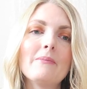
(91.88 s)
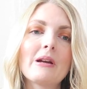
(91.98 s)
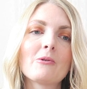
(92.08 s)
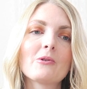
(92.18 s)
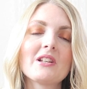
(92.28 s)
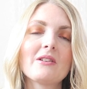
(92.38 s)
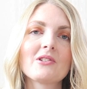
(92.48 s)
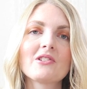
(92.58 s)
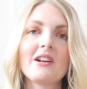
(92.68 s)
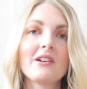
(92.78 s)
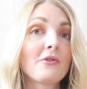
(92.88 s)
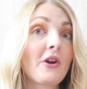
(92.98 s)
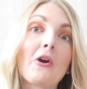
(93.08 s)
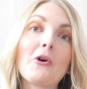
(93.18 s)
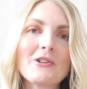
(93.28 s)
because it was kind of
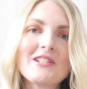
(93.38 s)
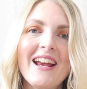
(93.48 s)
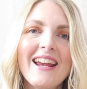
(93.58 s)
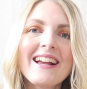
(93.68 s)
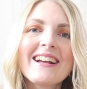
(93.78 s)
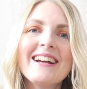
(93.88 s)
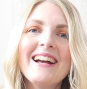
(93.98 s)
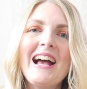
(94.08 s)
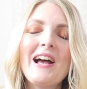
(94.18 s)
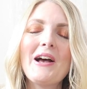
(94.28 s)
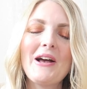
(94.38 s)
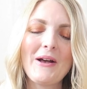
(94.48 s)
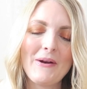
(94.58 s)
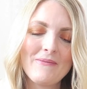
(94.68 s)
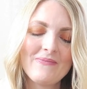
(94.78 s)
chaotic.
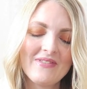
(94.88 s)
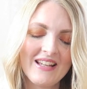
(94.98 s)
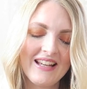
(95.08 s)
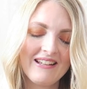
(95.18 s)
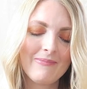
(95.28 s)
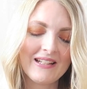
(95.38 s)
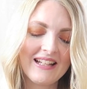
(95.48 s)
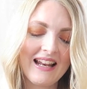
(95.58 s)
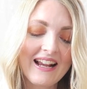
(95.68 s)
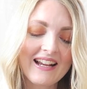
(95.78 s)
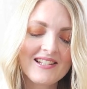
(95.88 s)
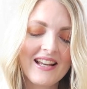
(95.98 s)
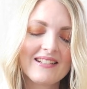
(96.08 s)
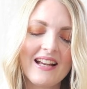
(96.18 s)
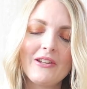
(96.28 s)
But like I
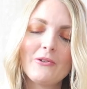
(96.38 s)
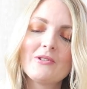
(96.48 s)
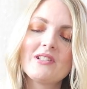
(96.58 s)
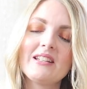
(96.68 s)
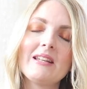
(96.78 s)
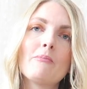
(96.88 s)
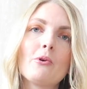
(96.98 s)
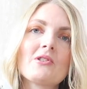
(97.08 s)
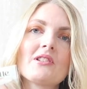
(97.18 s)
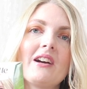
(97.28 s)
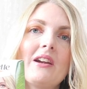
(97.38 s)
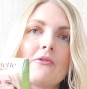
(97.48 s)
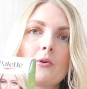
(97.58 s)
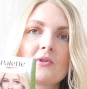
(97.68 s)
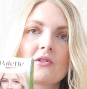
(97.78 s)
said, I used the box dye
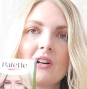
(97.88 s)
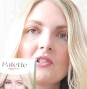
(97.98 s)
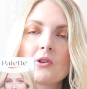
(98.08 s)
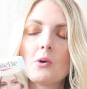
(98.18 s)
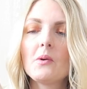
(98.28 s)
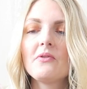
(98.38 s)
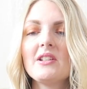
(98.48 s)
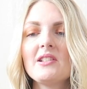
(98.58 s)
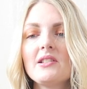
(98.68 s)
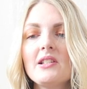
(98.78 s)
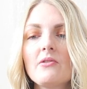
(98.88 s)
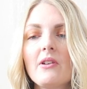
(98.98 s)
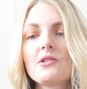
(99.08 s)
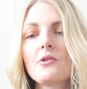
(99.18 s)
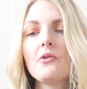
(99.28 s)
from Schwarzkopf. This is the
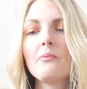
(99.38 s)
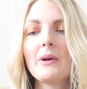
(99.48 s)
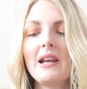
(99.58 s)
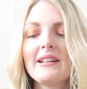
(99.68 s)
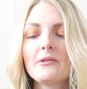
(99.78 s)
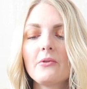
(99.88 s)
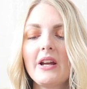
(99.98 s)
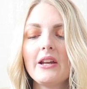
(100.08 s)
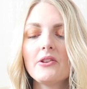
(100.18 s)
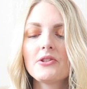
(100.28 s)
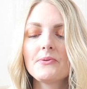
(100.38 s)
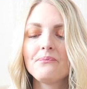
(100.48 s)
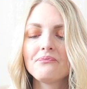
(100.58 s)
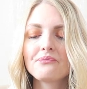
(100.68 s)
Schwarzkopf palette range,